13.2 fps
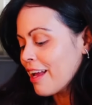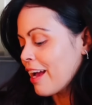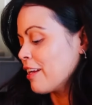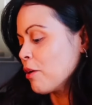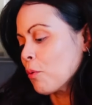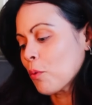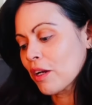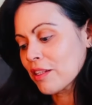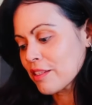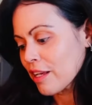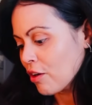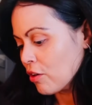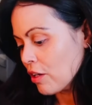And it worked
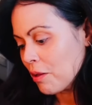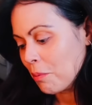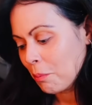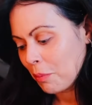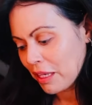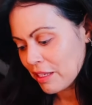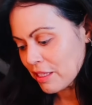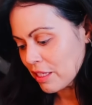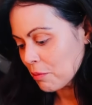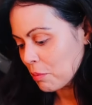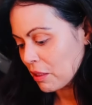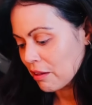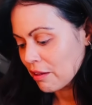out
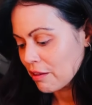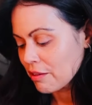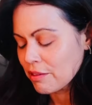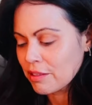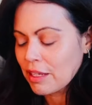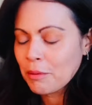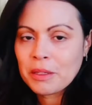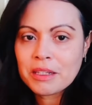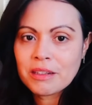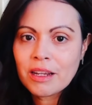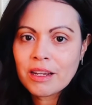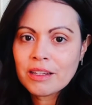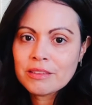amazing because, I
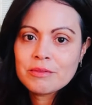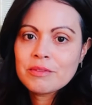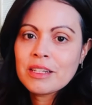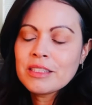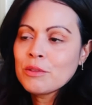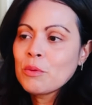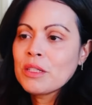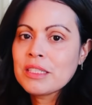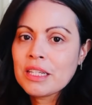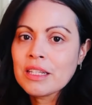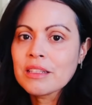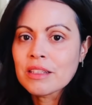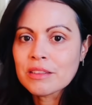mean, I didn't want
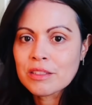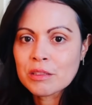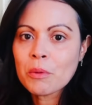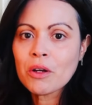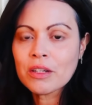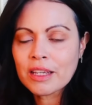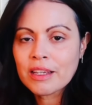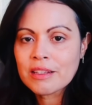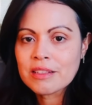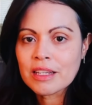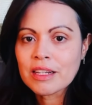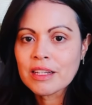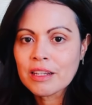to take the small
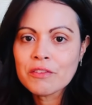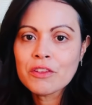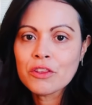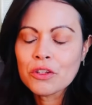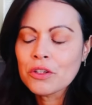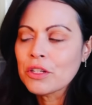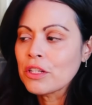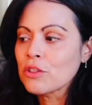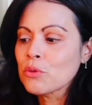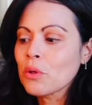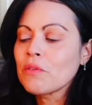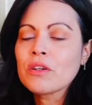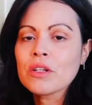kids at 11:30 or
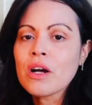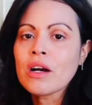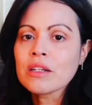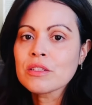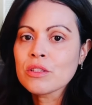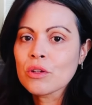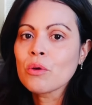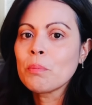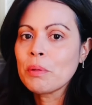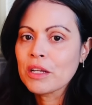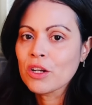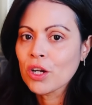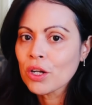12 o'clock to go
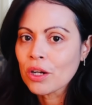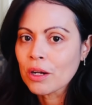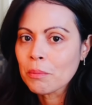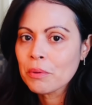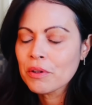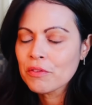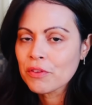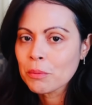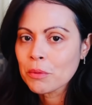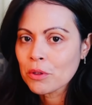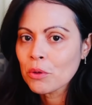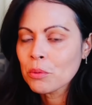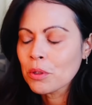pick her up from
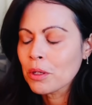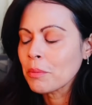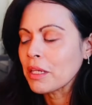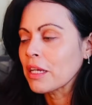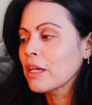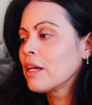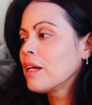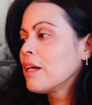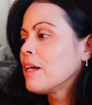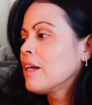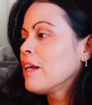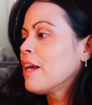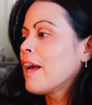her homecoming.
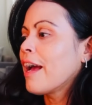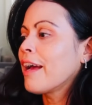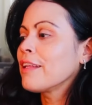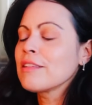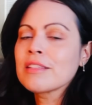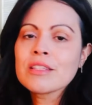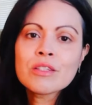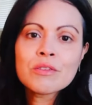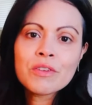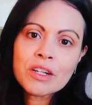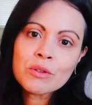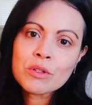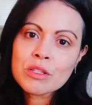And this is a
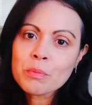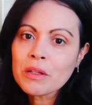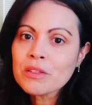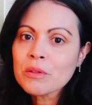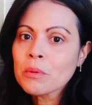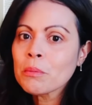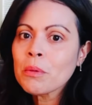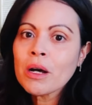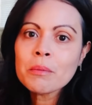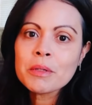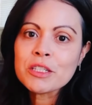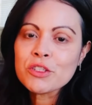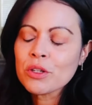very responsible
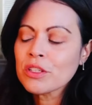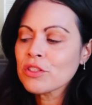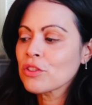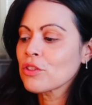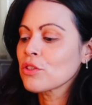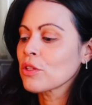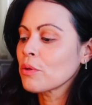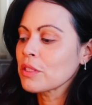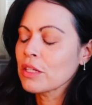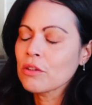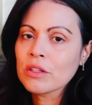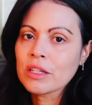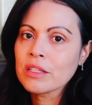mom. I trust her. So I was
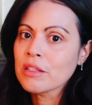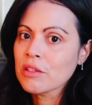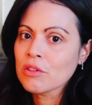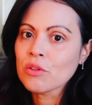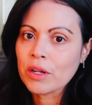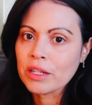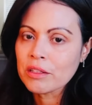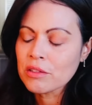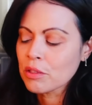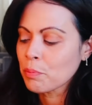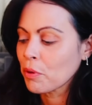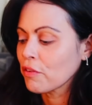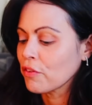like, okay, this is great. This
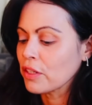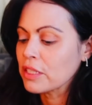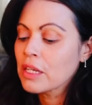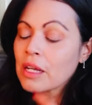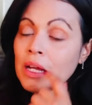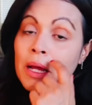is perfect.